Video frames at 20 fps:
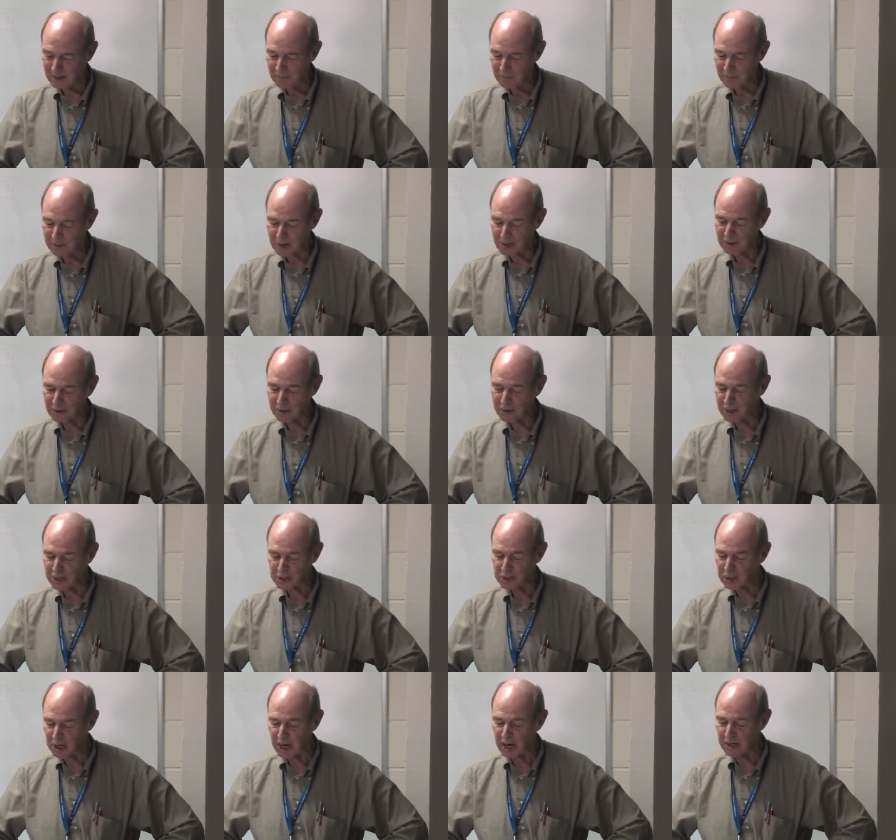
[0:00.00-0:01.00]
Better
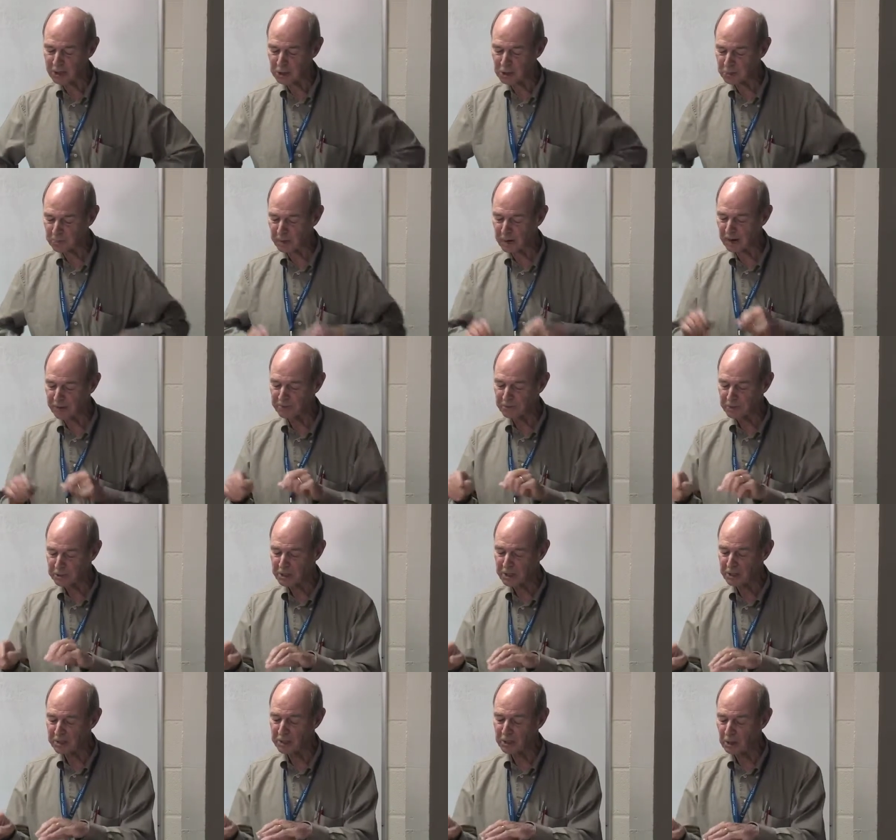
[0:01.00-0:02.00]
is honest
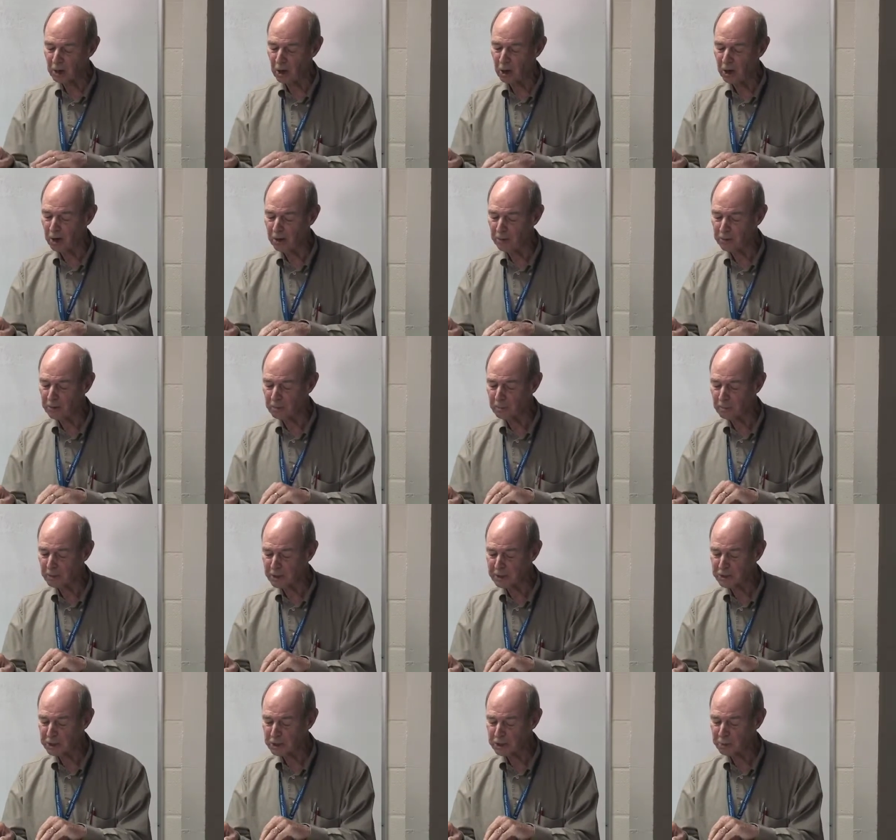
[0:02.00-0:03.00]
poverty than all the
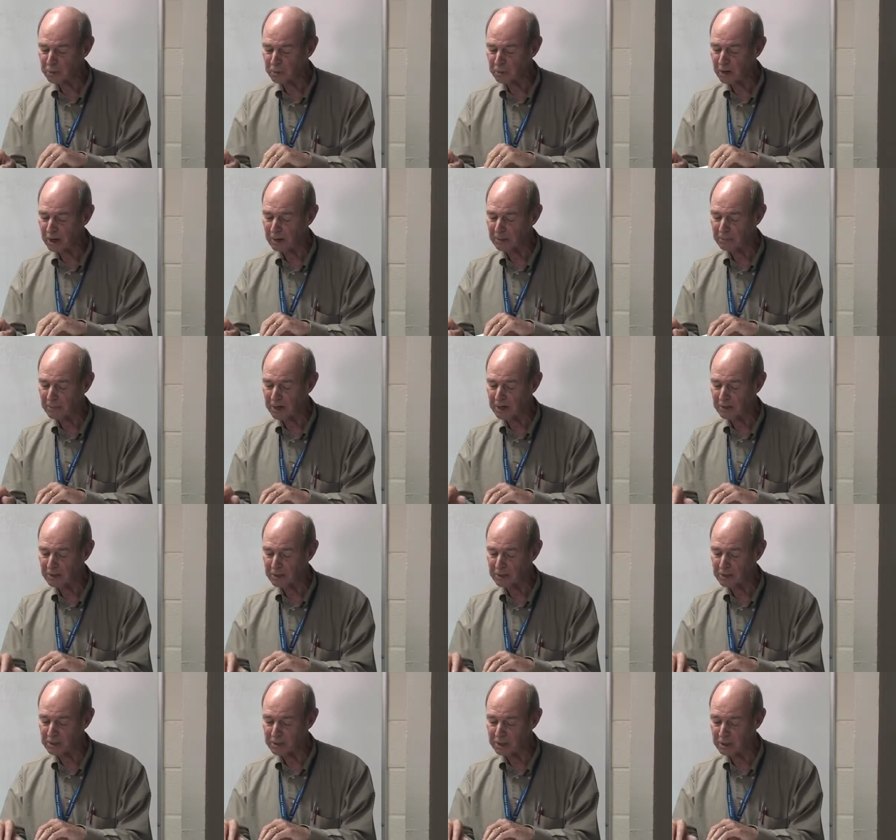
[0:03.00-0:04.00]
riches brought by the
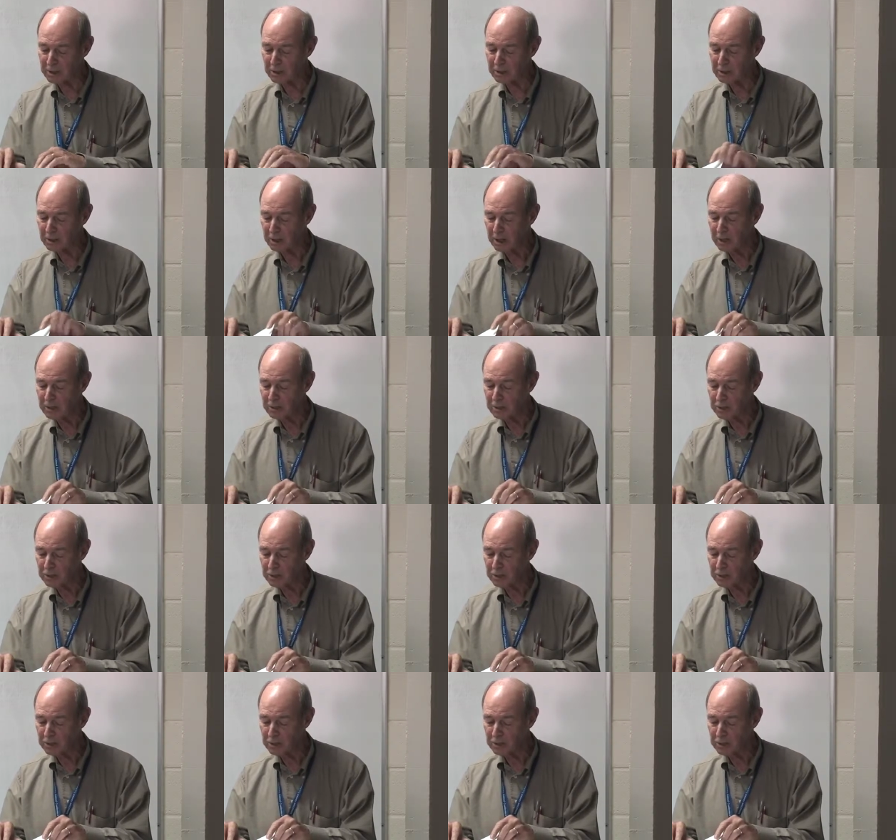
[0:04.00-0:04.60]
tear,